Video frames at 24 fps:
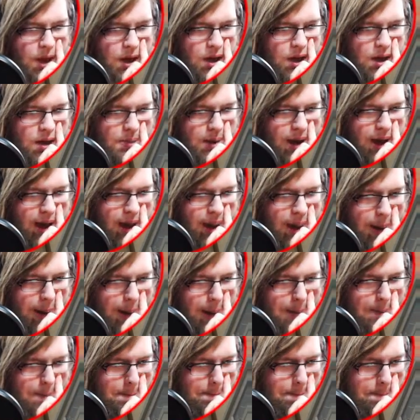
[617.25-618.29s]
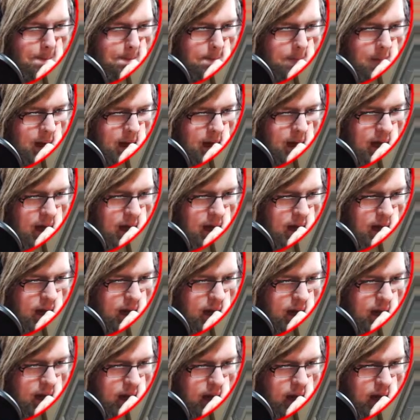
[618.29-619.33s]
I
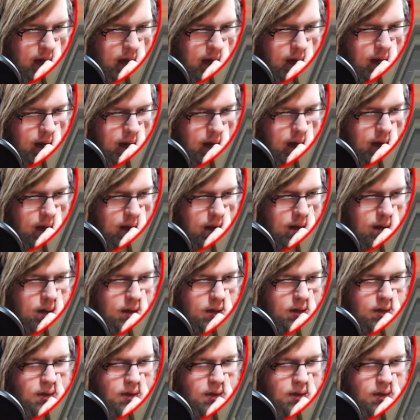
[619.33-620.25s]
may